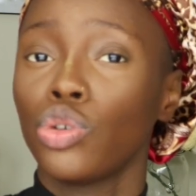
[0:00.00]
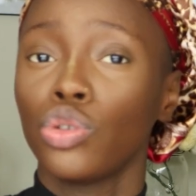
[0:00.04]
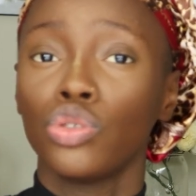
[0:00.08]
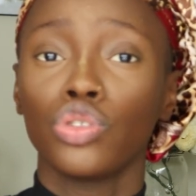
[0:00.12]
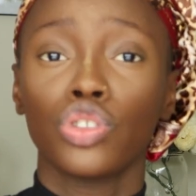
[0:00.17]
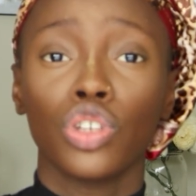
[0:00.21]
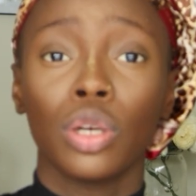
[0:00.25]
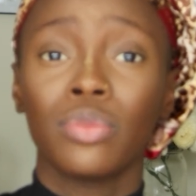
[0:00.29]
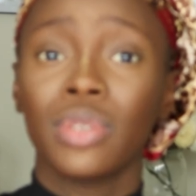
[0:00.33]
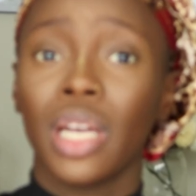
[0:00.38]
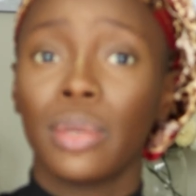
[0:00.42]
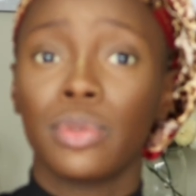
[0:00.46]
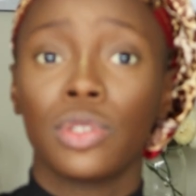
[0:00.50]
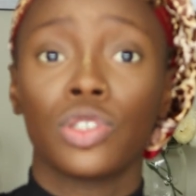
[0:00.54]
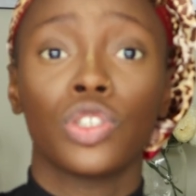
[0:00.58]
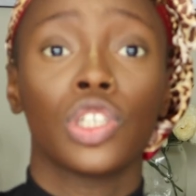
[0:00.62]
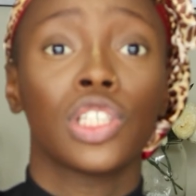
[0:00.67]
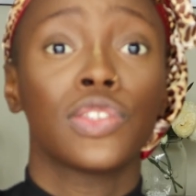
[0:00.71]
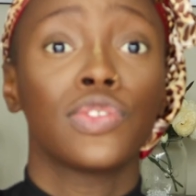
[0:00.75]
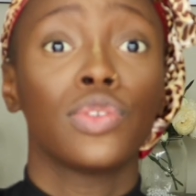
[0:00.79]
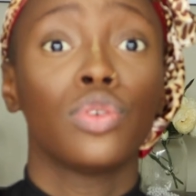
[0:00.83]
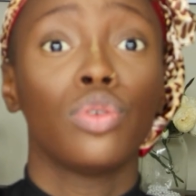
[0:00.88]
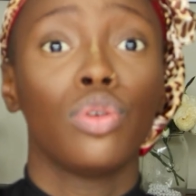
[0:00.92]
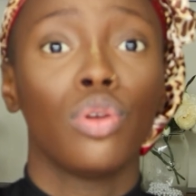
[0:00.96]
don't, sometimes you
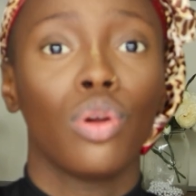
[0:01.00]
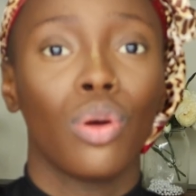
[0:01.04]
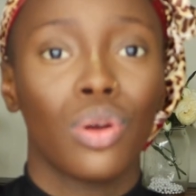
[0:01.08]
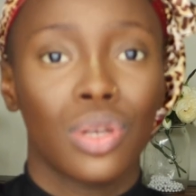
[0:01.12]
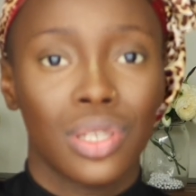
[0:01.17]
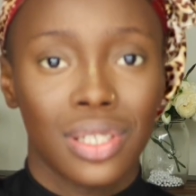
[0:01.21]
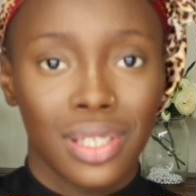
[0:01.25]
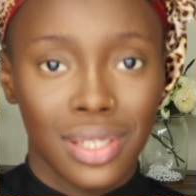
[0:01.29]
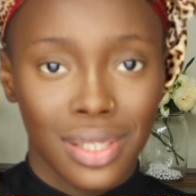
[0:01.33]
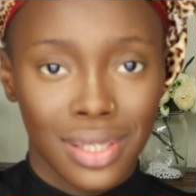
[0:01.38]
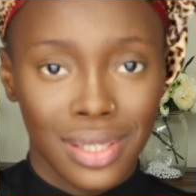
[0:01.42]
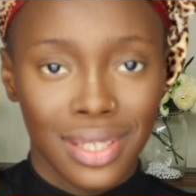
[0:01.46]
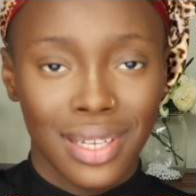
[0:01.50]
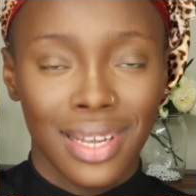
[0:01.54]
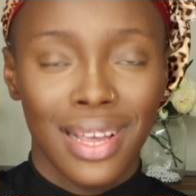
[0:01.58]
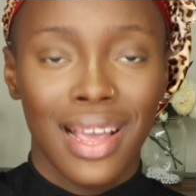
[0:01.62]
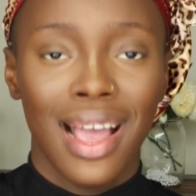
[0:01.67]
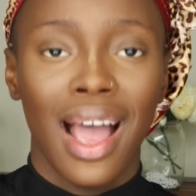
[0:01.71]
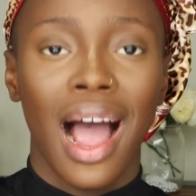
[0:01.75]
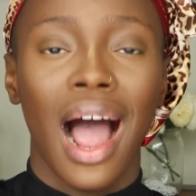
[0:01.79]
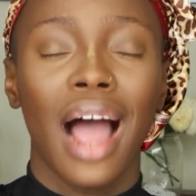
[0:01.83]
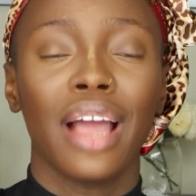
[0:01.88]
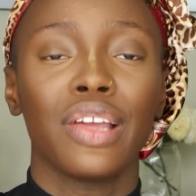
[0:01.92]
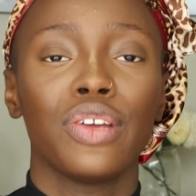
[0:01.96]
just feel lost
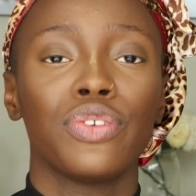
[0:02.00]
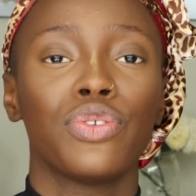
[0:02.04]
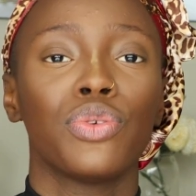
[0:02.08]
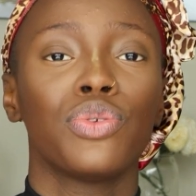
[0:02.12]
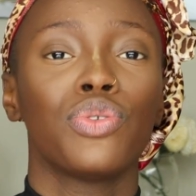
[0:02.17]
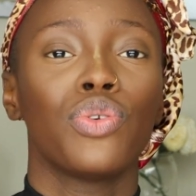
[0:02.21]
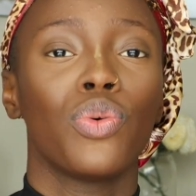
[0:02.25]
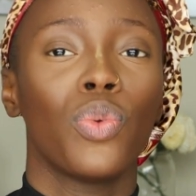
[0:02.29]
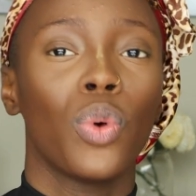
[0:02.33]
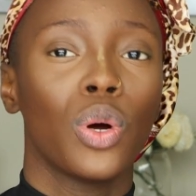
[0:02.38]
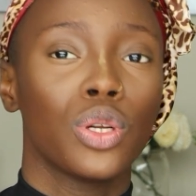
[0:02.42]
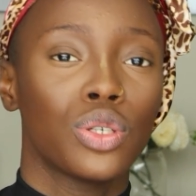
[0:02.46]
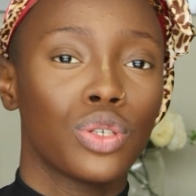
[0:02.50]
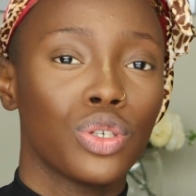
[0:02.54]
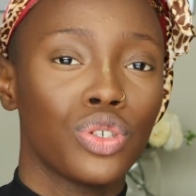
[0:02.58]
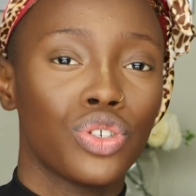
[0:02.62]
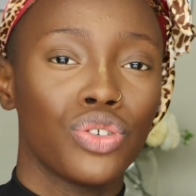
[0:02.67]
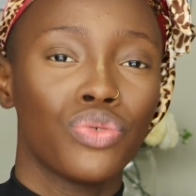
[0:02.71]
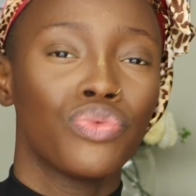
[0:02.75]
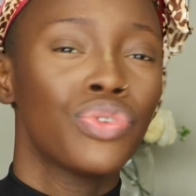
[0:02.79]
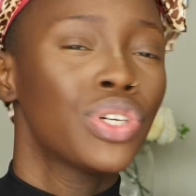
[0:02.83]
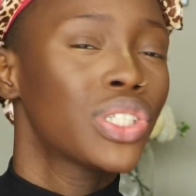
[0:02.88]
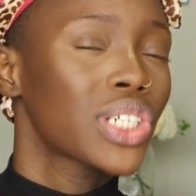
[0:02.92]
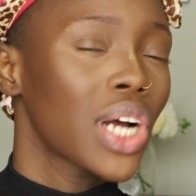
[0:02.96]
and you don't know what to
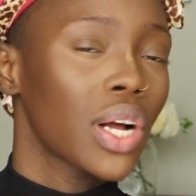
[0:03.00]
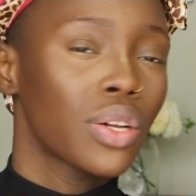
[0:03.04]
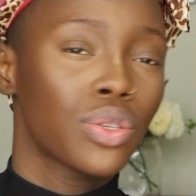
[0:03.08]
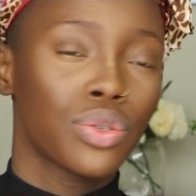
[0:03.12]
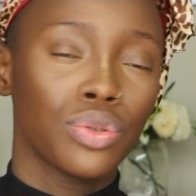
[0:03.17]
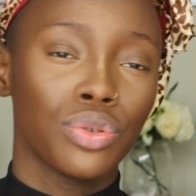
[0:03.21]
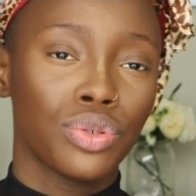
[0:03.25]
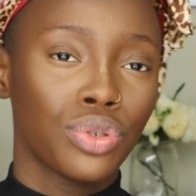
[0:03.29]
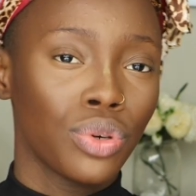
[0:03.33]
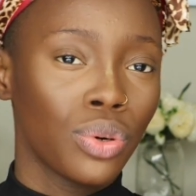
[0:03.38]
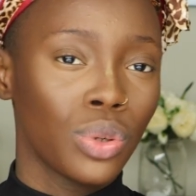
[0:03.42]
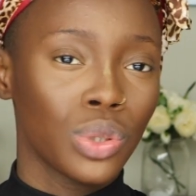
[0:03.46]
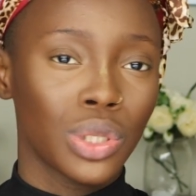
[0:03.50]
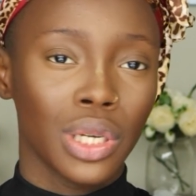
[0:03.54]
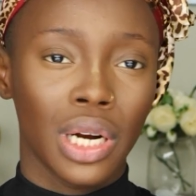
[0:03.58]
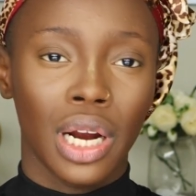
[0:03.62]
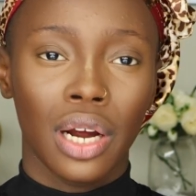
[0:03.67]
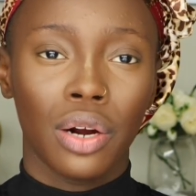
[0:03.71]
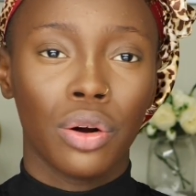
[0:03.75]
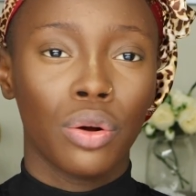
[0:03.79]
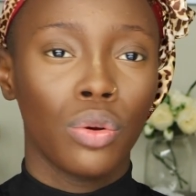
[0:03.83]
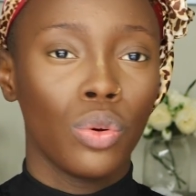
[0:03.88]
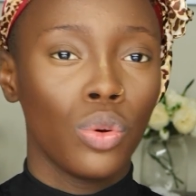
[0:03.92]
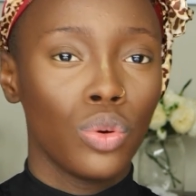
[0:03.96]
do, reach out to those that
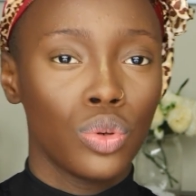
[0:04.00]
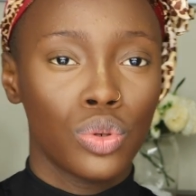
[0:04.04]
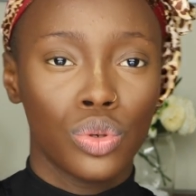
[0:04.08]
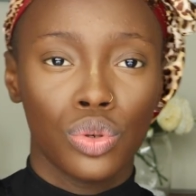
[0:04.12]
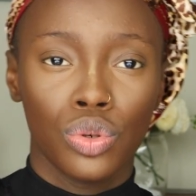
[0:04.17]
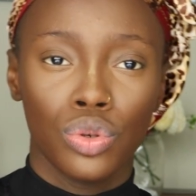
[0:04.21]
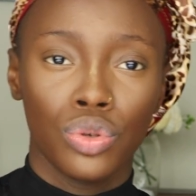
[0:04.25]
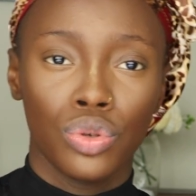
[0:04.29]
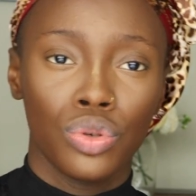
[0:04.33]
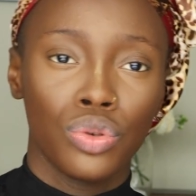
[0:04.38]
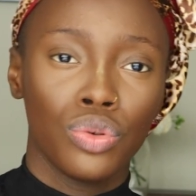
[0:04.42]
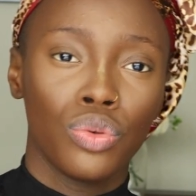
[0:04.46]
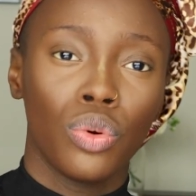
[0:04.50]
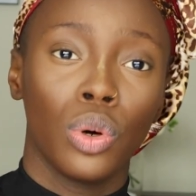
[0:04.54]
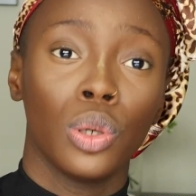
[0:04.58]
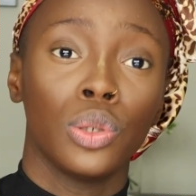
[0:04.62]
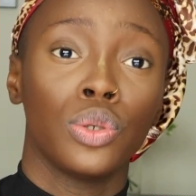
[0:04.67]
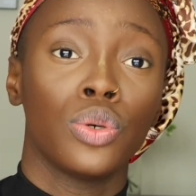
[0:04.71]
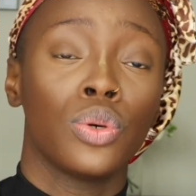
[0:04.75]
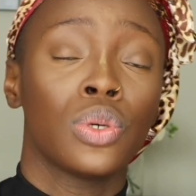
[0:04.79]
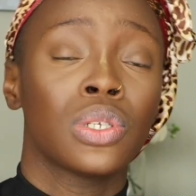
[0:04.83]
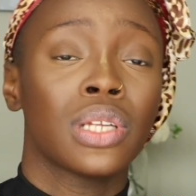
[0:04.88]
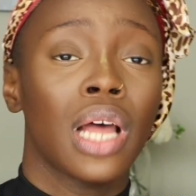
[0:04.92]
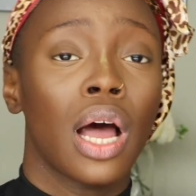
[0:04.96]
are close to you or
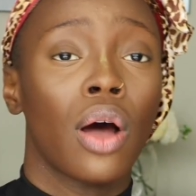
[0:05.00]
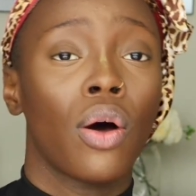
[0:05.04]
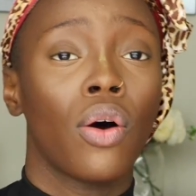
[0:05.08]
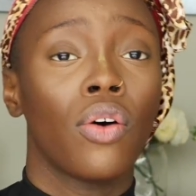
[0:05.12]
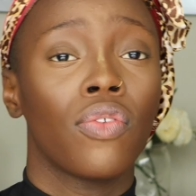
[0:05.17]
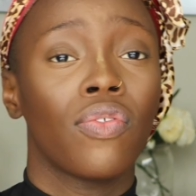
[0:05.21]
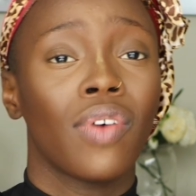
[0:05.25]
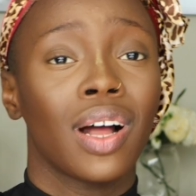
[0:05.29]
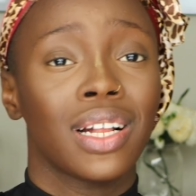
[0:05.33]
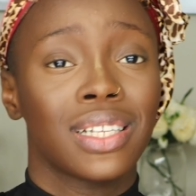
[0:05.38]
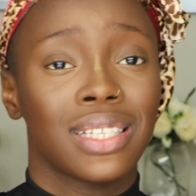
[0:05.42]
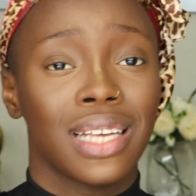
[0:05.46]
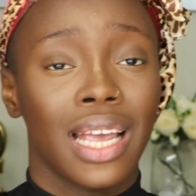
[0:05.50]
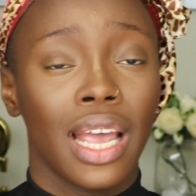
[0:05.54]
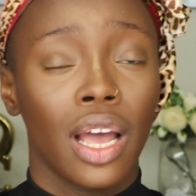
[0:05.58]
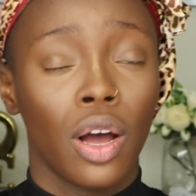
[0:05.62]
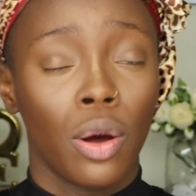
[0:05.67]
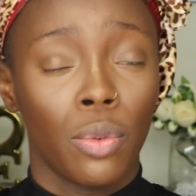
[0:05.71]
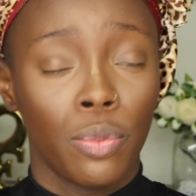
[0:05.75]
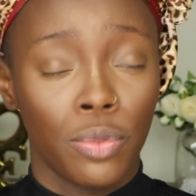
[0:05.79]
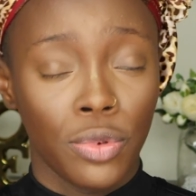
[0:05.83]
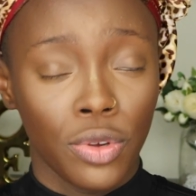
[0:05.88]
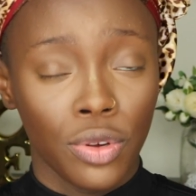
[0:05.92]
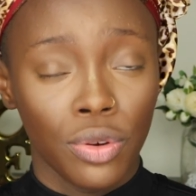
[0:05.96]
those that offer to
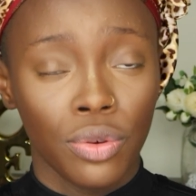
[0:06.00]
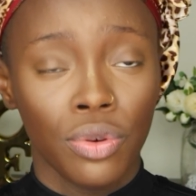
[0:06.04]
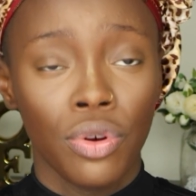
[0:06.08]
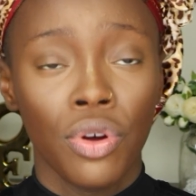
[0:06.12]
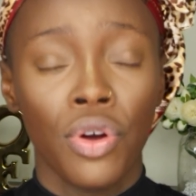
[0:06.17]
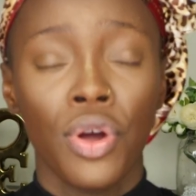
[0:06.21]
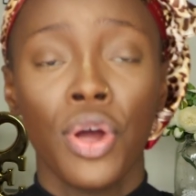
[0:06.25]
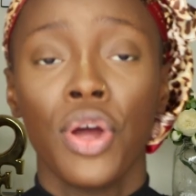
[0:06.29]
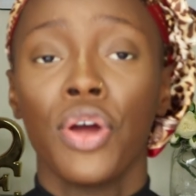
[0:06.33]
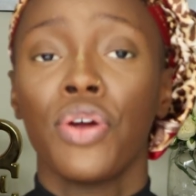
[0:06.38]
help you.